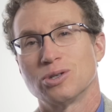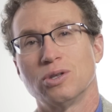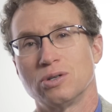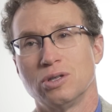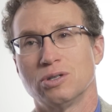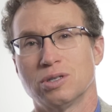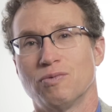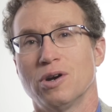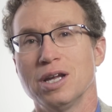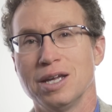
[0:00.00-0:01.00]
So there, there's some
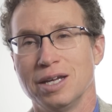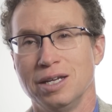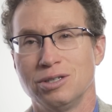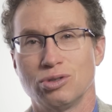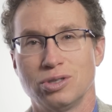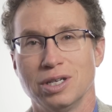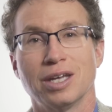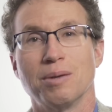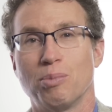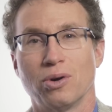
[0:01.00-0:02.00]
very interesting
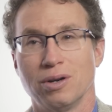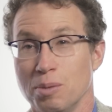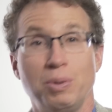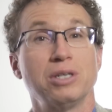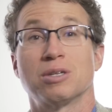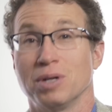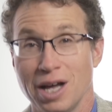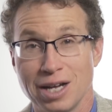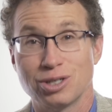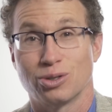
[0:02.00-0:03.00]
and important
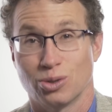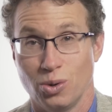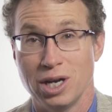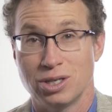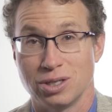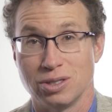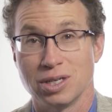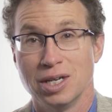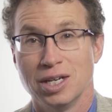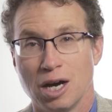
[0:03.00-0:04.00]
epistemological questions
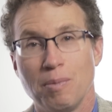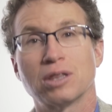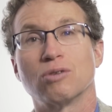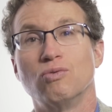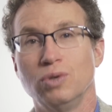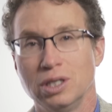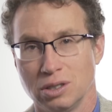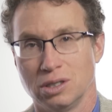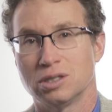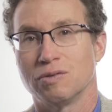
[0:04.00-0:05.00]
about the
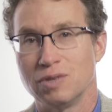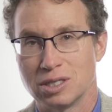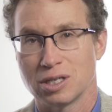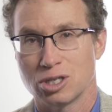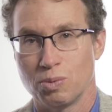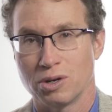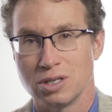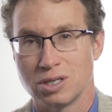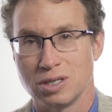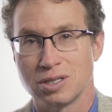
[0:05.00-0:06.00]
realness of these
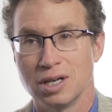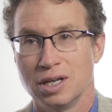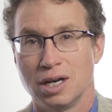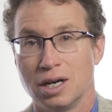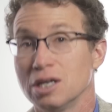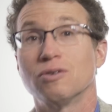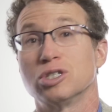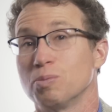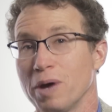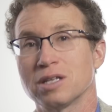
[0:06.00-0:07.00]
experiences, uh,
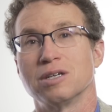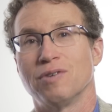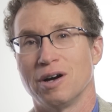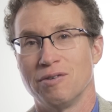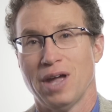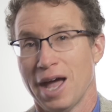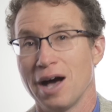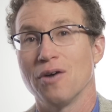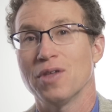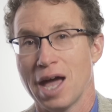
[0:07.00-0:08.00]
irrespective of
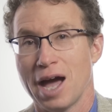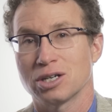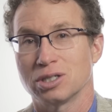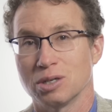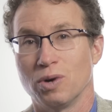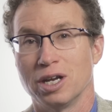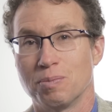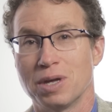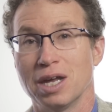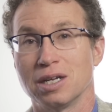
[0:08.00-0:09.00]
how they actually wind
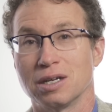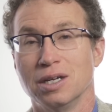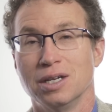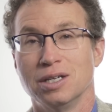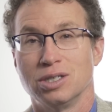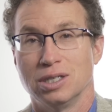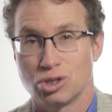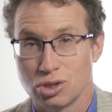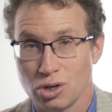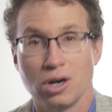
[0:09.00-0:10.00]
up getting
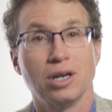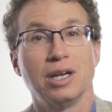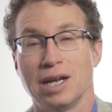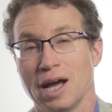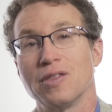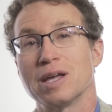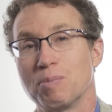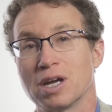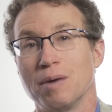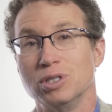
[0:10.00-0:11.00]
started and how they
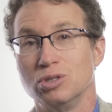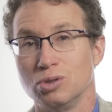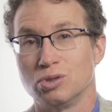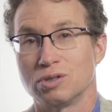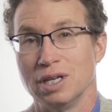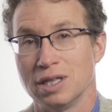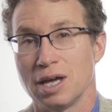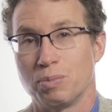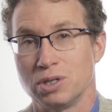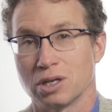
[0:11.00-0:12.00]
become induced in
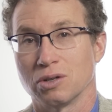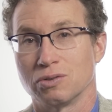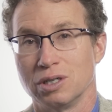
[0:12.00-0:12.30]
that particular